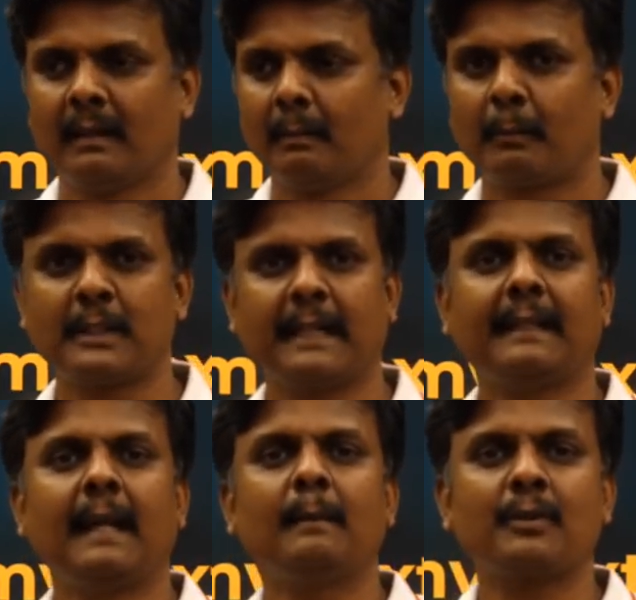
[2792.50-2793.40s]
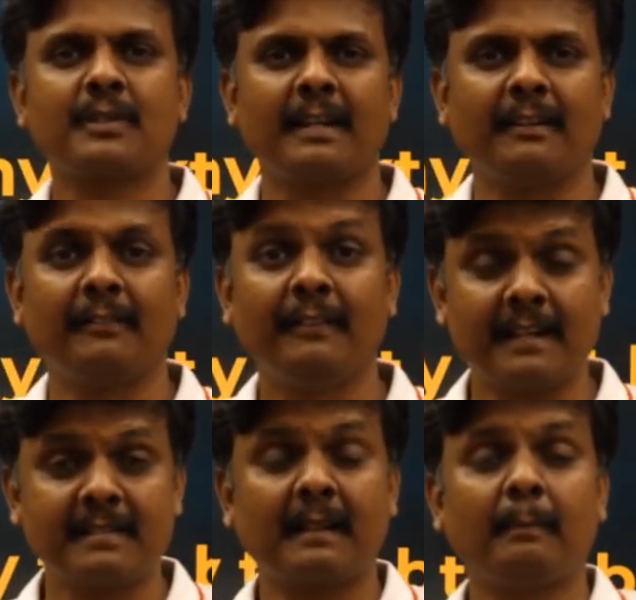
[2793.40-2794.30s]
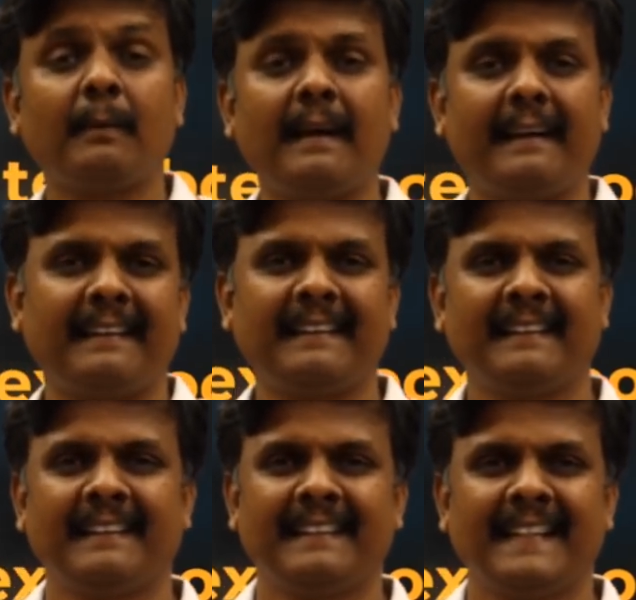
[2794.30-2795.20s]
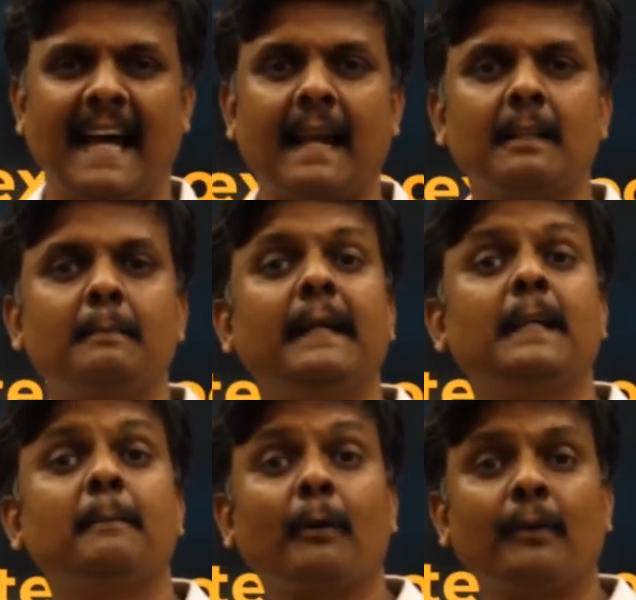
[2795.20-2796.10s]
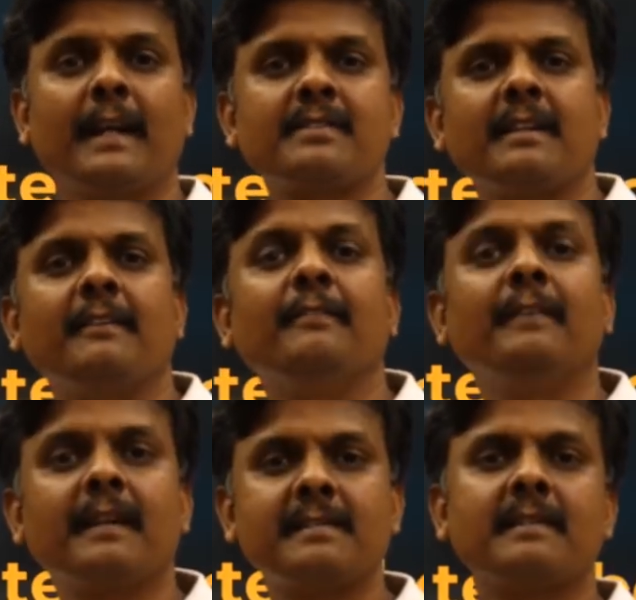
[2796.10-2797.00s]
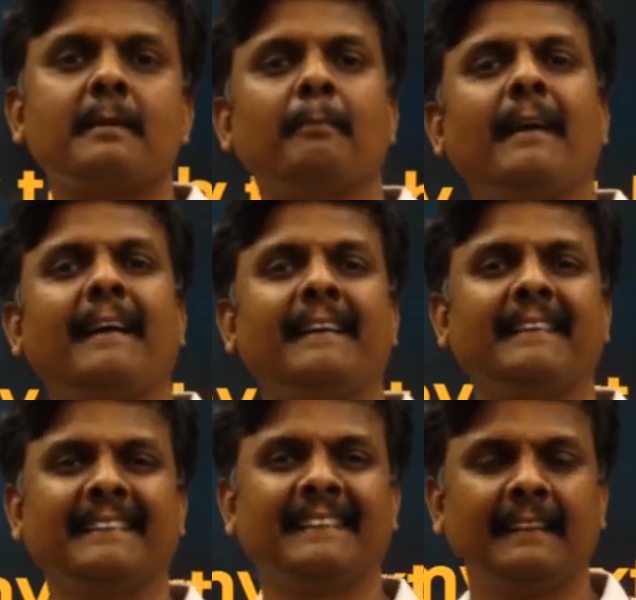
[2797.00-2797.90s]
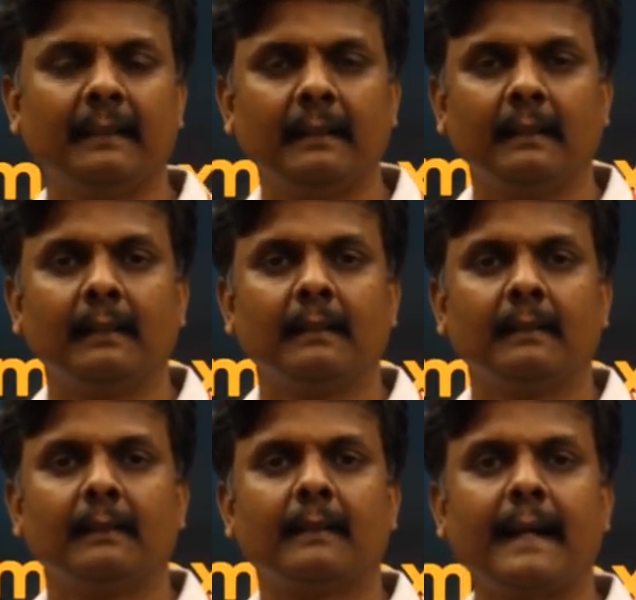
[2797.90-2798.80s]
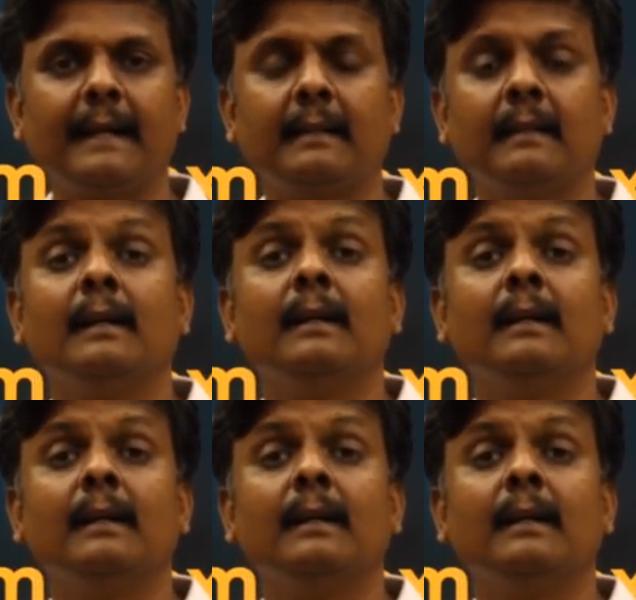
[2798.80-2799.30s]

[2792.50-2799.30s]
Projectile motion, where is it applied? Arithmetic progression, where is it applied? Right?